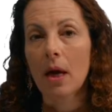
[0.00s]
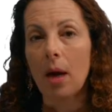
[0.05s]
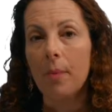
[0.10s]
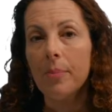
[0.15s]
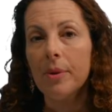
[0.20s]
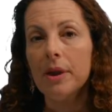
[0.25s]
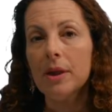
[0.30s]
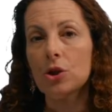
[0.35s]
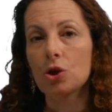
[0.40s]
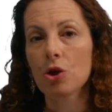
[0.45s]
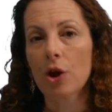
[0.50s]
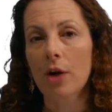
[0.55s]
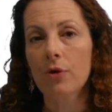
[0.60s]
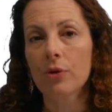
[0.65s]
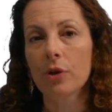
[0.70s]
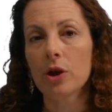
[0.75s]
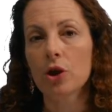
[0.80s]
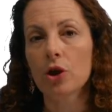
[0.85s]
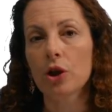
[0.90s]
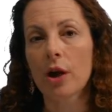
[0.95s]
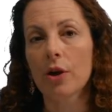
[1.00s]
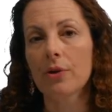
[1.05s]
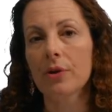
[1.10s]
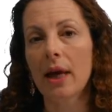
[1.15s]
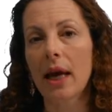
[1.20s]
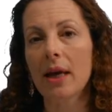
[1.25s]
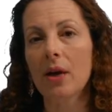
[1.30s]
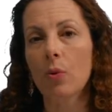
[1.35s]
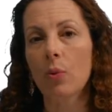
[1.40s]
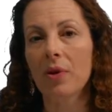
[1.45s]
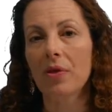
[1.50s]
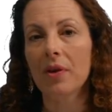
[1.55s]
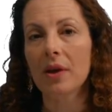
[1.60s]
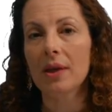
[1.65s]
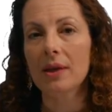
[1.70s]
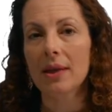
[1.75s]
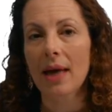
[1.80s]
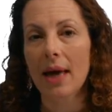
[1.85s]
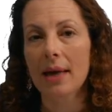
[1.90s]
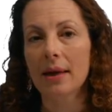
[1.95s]
Companies generally share data with
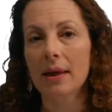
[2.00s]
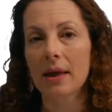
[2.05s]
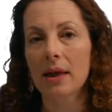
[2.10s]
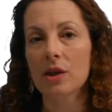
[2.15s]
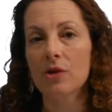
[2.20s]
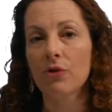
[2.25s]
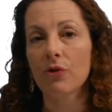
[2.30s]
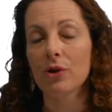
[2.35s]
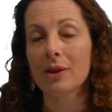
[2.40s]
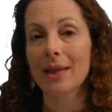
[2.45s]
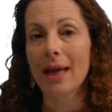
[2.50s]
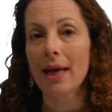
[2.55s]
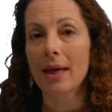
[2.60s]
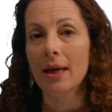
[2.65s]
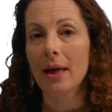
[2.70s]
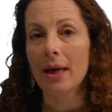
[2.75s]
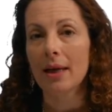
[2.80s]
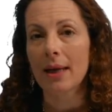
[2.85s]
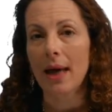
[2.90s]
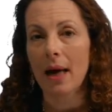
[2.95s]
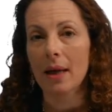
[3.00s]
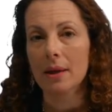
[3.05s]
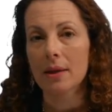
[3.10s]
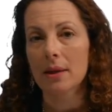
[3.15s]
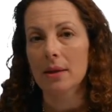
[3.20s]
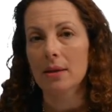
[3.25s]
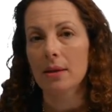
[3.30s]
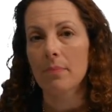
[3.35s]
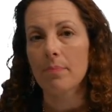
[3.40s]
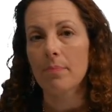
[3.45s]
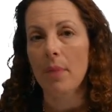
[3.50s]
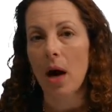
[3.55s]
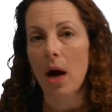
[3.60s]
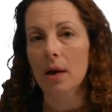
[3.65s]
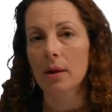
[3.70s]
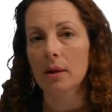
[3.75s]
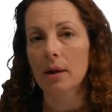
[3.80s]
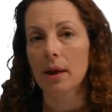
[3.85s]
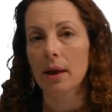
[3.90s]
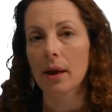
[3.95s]
these entities for data analysis and
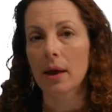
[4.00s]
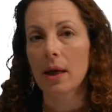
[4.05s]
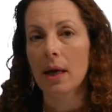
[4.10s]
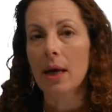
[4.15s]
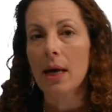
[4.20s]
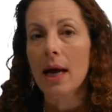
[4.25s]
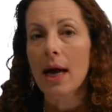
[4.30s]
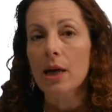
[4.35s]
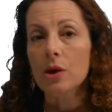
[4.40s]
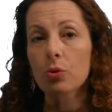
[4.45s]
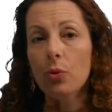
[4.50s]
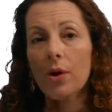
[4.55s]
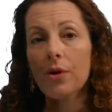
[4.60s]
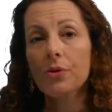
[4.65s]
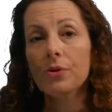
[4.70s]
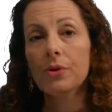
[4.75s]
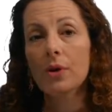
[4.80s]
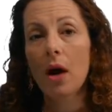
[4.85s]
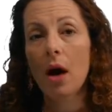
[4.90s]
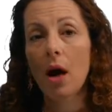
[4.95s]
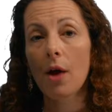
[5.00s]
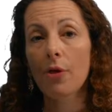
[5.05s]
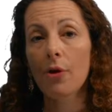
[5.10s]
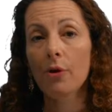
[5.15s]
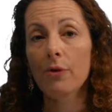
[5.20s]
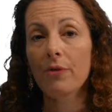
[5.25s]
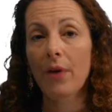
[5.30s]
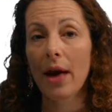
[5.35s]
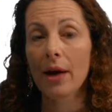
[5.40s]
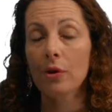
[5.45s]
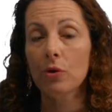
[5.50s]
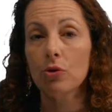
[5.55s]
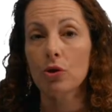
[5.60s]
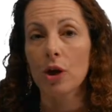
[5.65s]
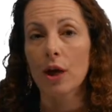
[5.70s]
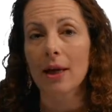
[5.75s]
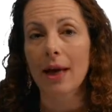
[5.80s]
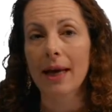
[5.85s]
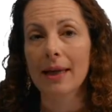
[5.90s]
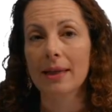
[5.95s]
modeling, as well as other value
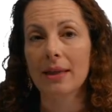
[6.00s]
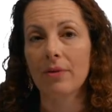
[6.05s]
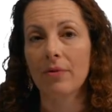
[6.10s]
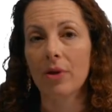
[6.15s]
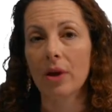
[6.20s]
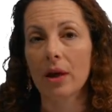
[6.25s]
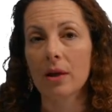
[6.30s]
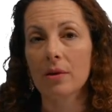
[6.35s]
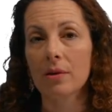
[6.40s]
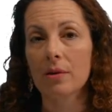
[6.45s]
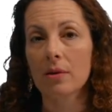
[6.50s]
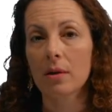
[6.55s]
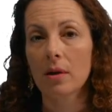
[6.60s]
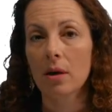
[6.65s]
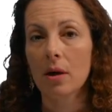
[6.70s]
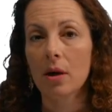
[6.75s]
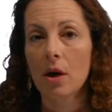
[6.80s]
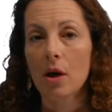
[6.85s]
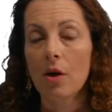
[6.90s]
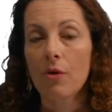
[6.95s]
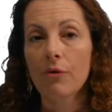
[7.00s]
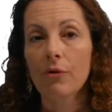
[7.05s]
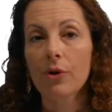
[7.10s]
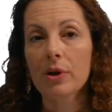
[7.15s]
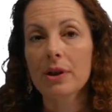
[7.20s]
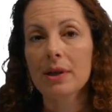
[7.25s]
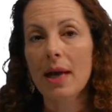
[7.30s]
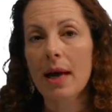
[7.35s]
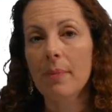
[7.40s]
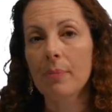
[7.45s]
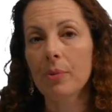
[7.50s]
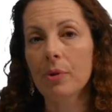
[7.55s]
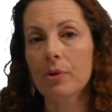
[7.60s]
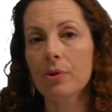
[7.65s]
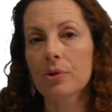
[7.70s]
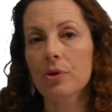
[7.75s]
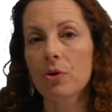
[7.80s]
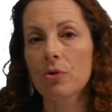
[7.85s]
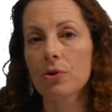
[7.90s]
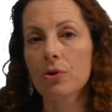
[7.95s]
chain activities. For
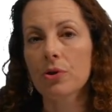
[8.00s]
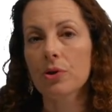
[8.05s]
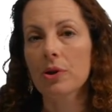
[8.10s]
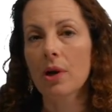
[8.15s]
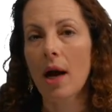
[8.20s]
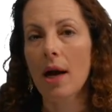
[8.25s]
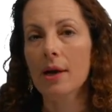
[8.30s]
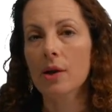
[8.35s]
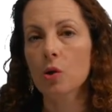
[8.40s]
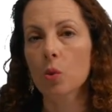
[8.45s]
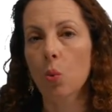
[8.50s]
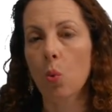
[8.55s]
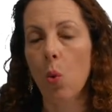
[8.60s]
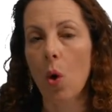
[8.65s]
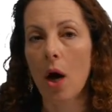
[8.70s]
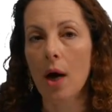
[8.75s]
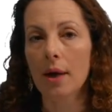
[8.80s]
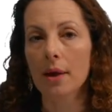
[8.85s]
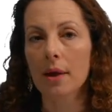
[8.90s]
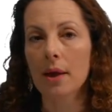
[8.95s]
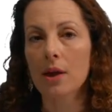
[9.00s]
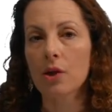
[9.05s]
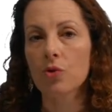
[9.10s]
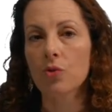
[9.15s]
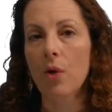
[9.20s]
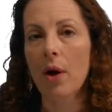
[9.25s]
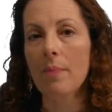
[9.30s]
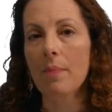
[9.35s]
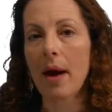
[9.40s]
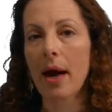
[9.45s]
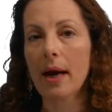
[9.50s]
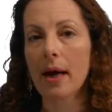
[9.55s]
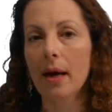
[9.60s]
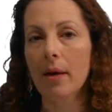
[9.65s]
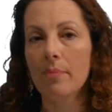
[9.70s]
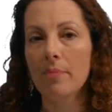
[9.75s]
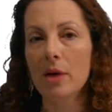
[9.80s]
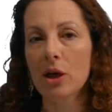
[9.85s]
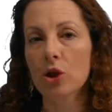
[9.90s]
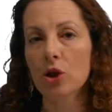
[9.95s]
example, Social Science One is run by a
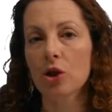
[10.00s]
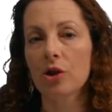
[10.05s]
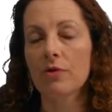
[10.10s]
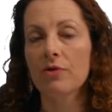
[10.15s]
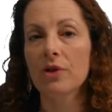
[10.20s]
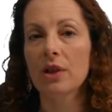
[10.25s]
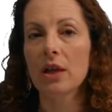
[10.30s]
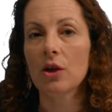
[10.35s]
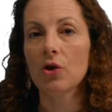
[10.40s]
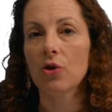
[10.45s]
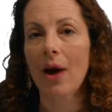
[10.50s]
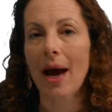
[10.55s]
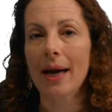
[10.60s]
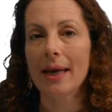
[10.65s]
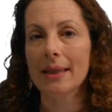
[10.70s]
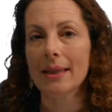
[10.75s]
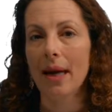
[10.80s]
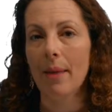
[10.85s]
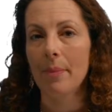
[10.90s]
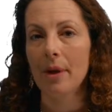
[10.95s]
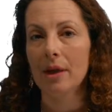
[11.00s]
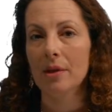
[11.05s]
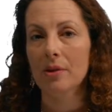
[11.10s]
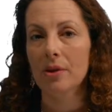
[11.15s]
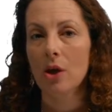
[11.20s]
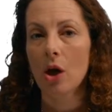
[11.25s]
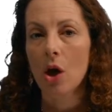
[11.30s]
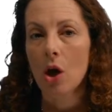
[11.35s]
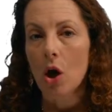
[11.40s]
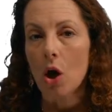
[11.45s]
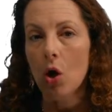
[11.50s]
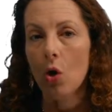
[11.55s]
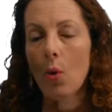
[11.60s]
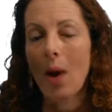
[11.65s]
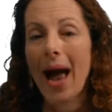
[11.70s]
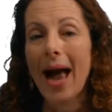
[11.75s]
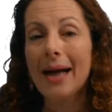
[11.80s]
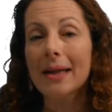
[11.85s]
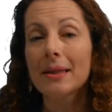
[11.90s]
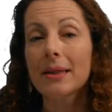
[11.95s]
commission of senior academics
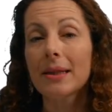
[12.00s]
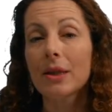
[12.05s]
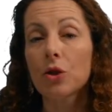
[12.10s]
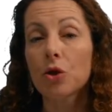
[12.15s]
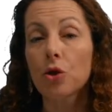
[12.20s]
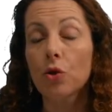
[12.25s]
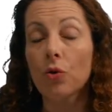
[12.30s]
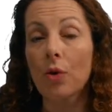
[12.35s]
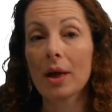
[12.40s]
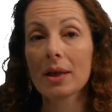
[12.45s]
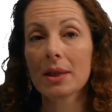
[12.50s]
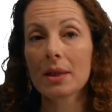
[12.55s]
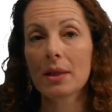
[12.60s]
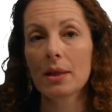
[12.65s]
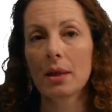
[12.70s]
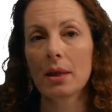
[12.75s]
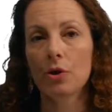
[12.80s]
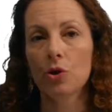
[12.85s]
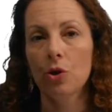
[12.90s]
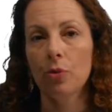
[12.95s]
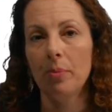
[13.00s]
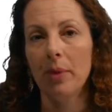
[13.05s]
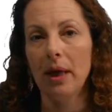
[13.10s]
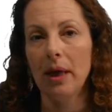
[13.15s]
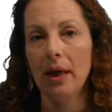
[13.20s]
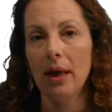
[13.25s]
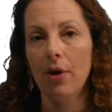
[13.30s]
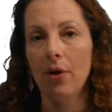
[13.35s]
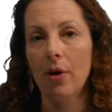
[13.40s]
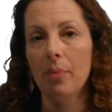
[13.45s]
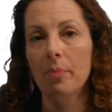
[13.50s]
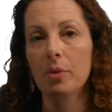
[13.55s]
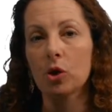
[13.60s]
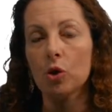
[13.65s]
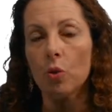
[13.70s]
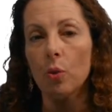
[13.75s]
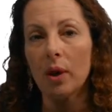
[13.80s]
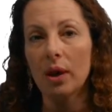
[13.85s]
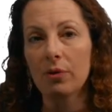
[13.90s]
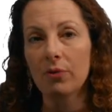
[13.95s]
who act as a trusted intermediary
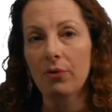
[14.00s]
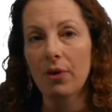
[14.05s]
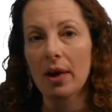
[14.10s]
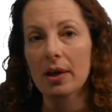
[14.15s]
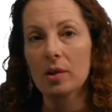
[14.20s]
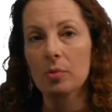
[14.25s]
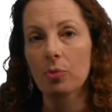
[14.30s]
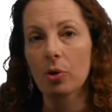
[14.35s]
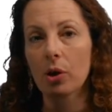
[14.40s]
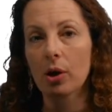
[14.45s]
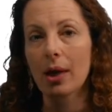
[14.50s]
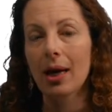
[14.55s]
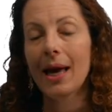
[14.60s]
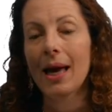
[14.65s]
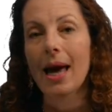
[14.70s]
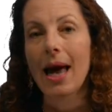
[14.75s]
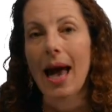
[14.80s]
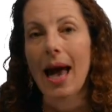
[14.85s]
between Facebook